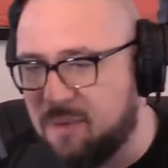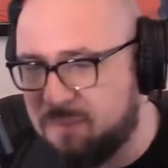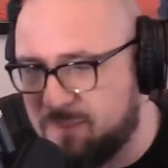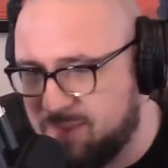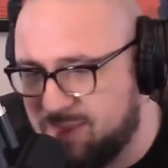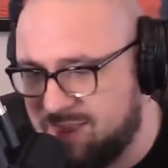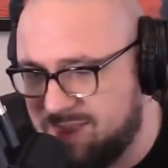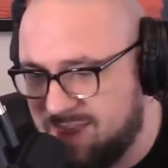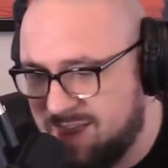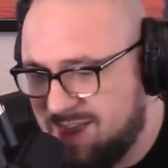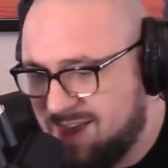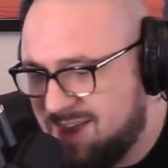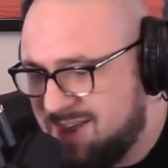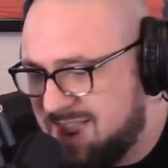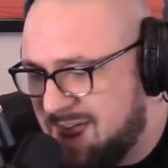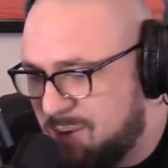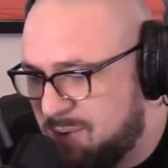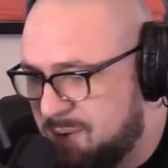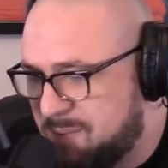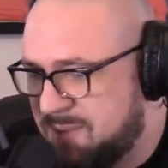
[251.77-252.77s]

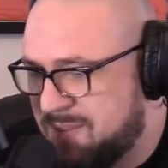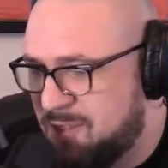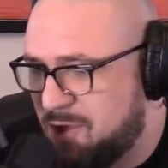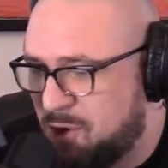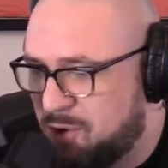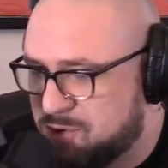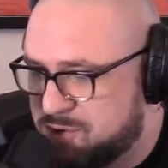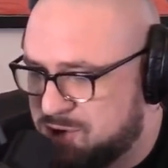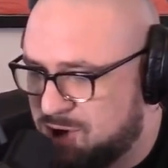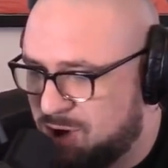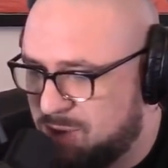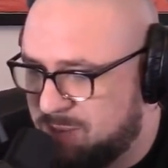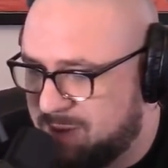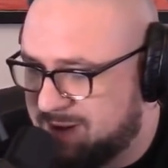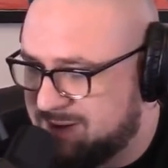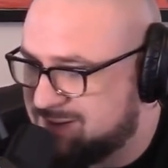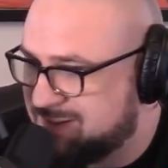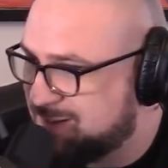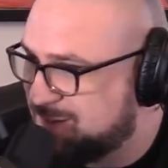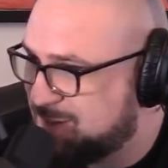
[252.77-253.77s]
And that would have been the whole show,
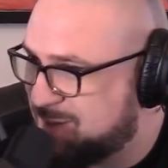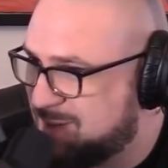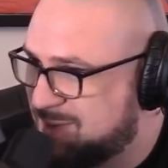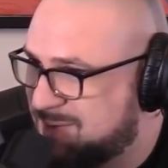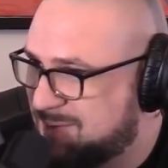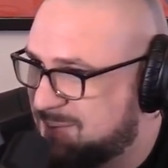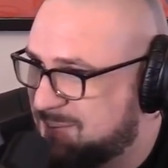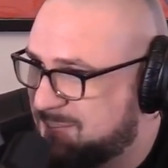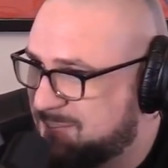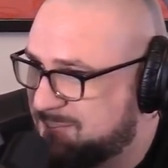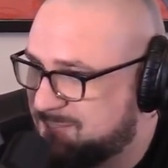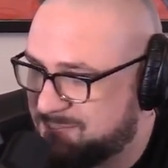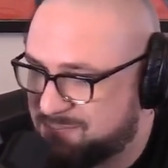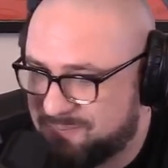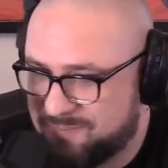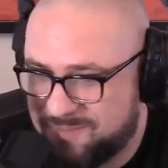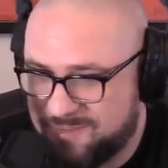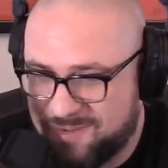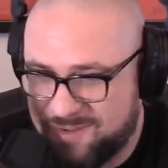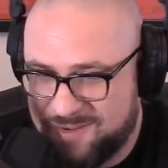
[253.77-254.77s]
basically.
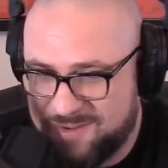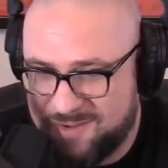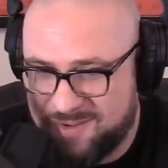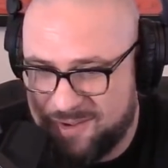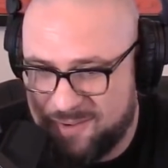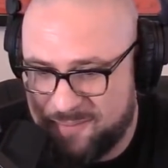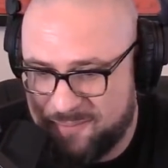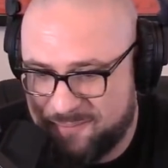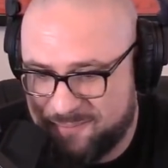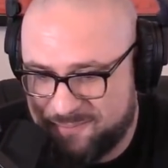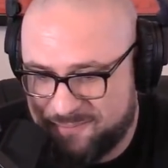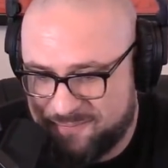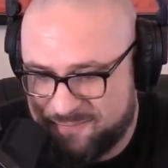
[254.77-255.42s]
So.